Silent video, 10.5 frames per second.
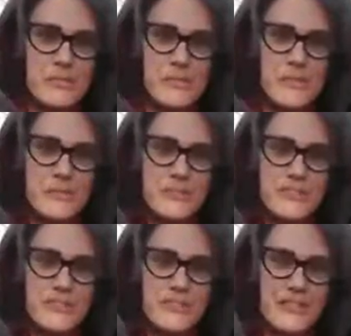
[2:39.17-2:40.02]
for those
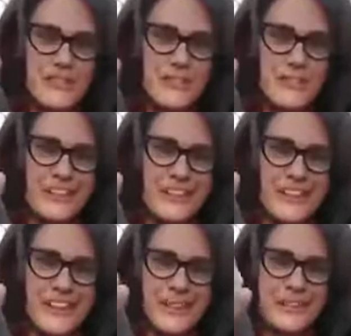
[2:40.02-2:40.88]
of you that are
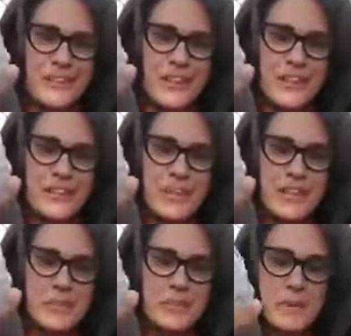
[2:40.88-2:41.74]
aged like
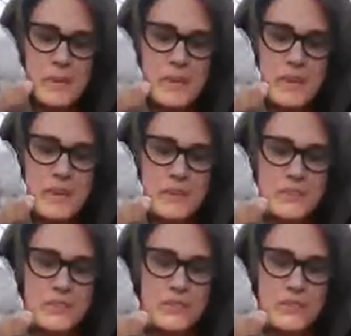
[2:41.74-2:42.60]
me, remember the
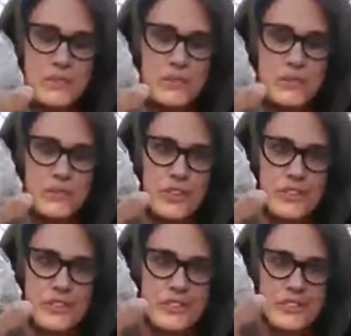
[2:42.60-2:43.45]
just don't do
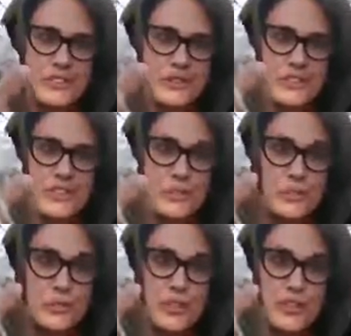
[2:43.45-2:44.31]
drugs. You know, this is
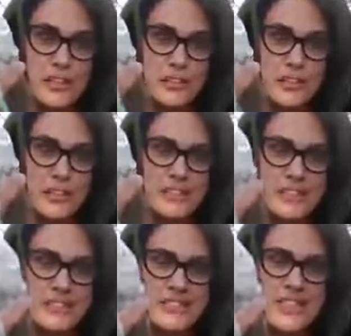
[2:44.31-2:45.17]
your brain on drugs.
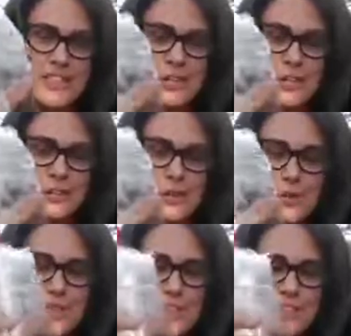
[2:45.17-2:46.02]
So
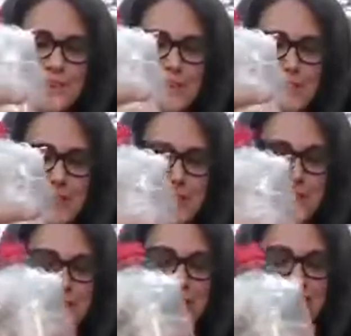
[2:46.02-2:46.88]
we like to apparently
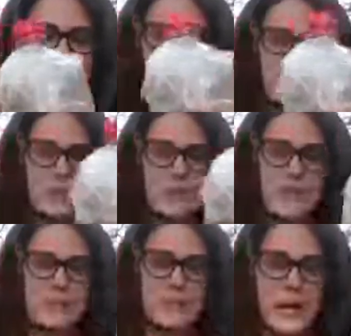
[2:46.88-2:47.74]
use eggs to
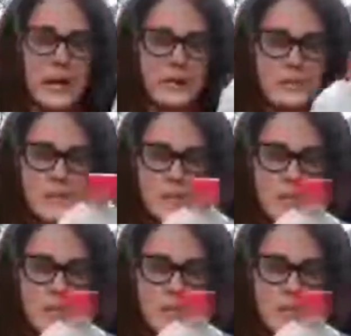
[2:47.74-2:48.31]
represent brains.